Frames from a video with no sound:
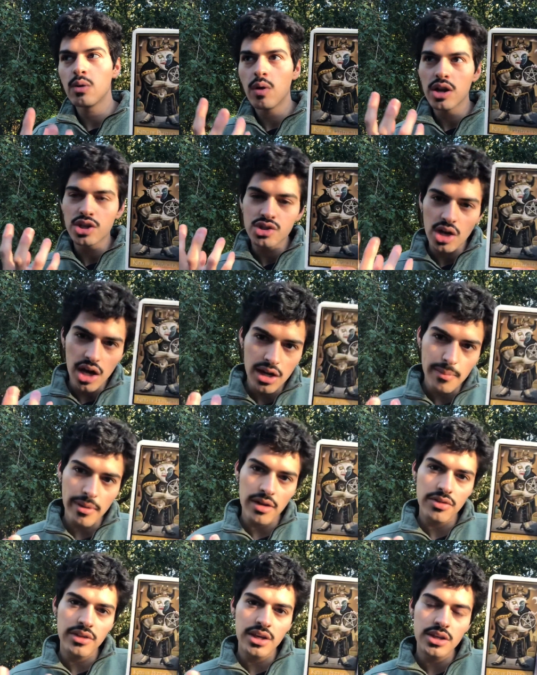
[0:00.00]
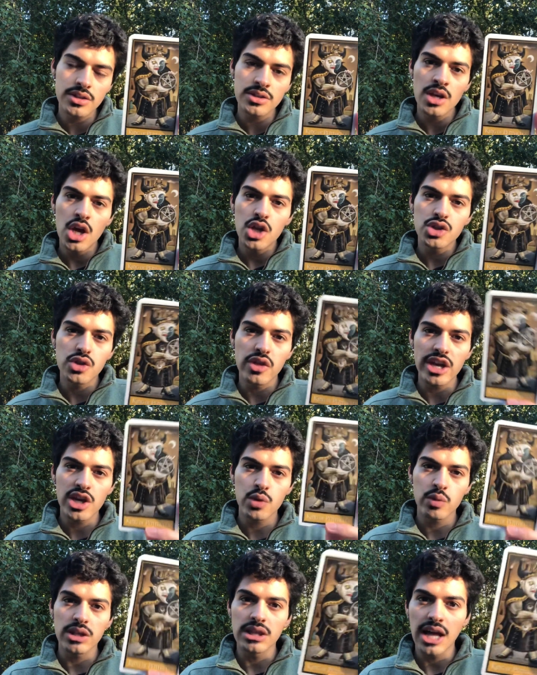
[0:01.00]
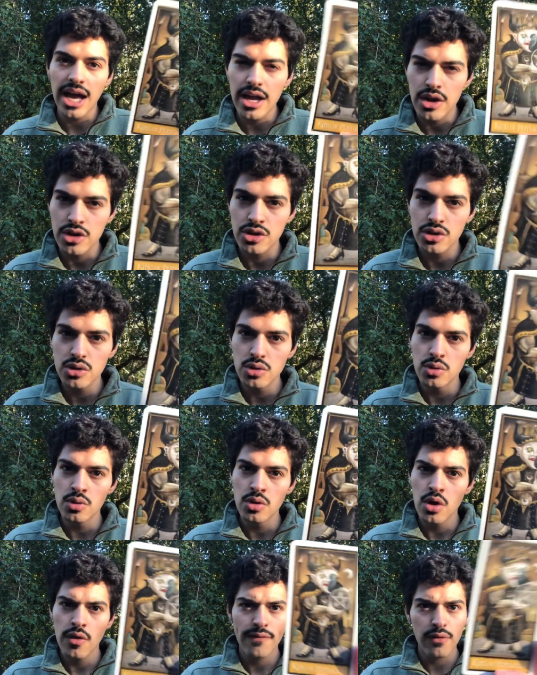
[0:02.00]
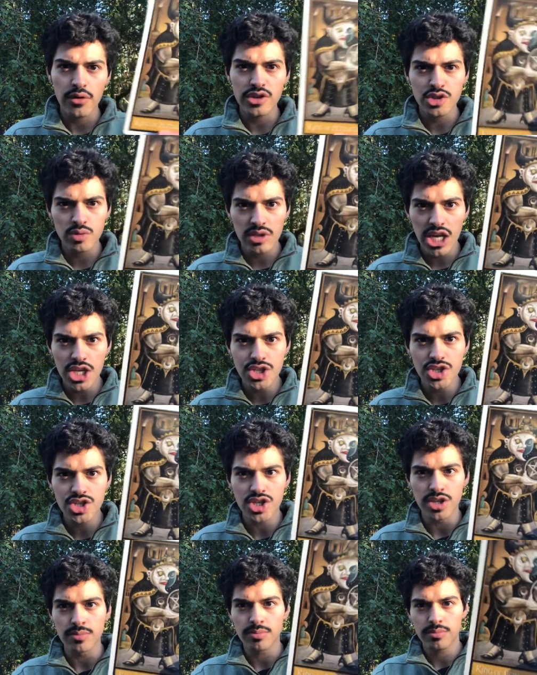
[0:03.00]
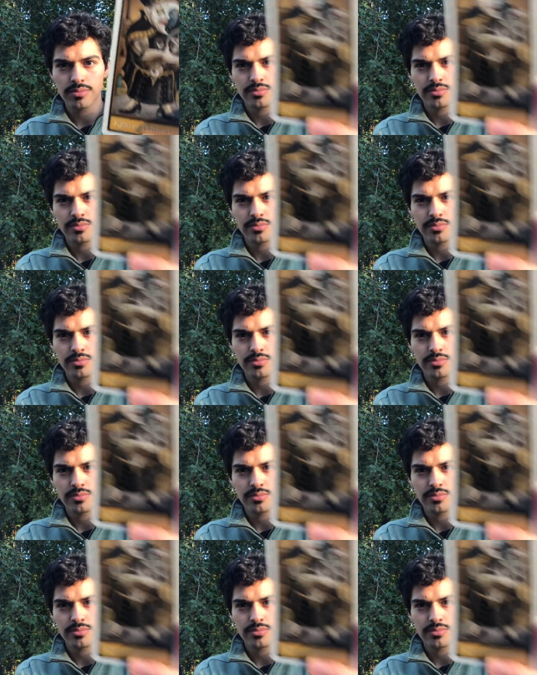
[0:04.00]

they want to talk about things so they can rely on you for this relationship